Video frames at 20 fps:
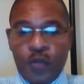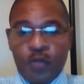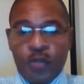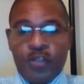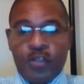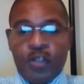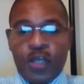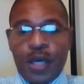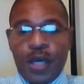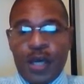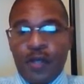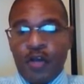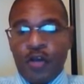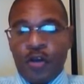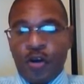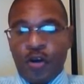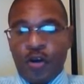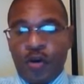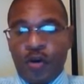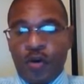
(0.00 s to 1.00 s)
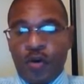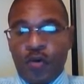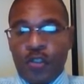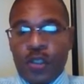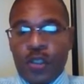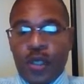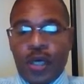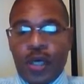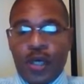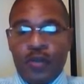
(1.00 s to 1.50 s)
But she had a goal,
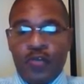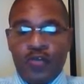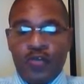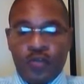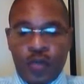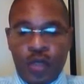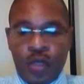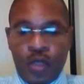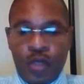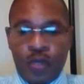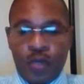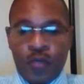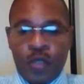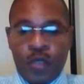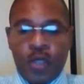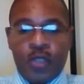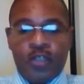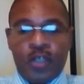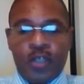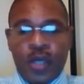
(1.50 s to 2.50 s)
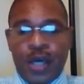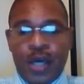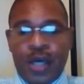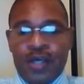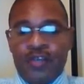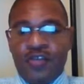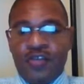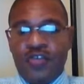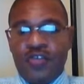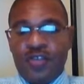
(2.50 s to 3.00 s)
she had a dream, she
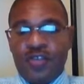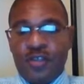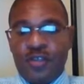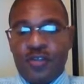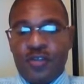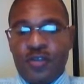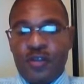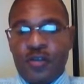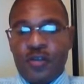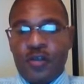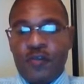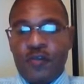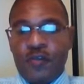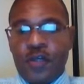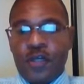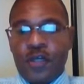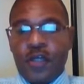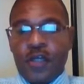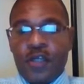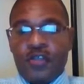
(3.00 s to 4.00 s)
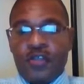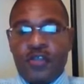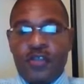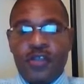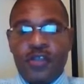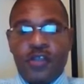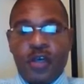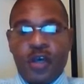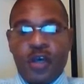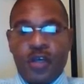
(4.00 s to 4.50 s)
had an incentive, and she
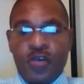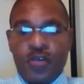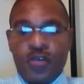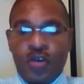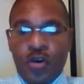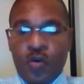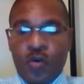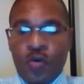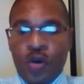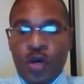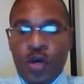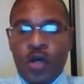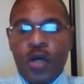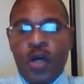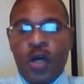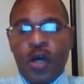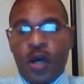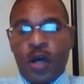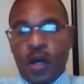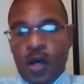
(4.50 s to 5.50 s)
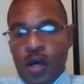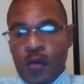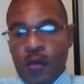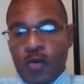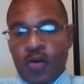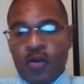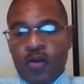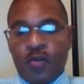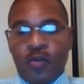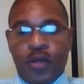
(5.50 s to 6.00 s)
said, you know what? I'm
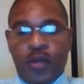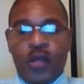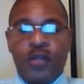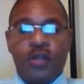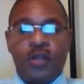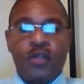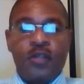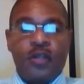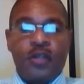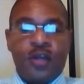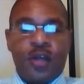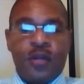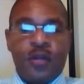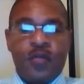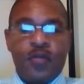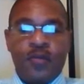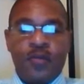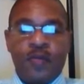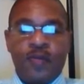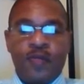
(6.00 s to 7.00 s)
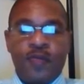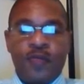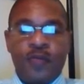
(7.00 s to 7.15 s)
going to make this happen.